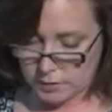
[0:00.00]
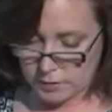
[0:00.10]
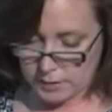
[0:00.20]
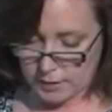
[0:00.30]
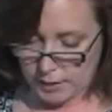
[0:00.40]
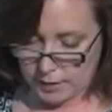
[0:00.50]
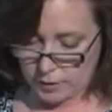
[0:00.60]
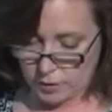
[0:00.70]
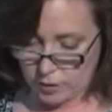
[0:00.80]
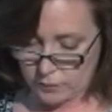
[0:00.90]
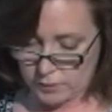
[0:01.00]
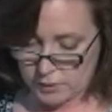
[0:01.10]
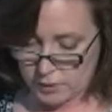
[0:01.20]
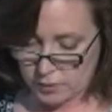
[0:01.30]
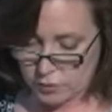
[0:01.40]
to design and
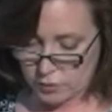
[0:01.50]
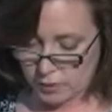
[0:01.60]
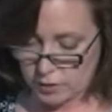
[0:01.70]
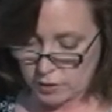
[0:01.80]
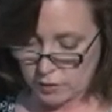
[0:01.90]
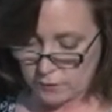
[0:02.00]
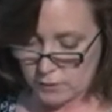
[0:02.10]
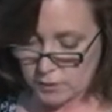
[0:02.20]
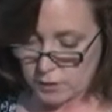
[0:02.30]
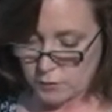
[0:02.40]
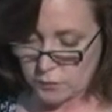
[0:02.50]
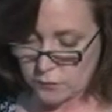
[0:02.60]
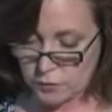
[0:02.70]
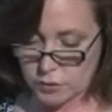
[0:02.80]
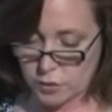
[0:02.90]
oversee construction of the Sloane's
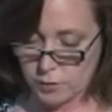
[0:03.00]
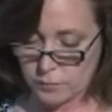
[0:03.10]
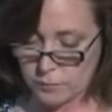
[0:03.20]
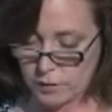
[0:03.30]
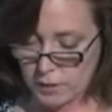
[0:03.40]
first home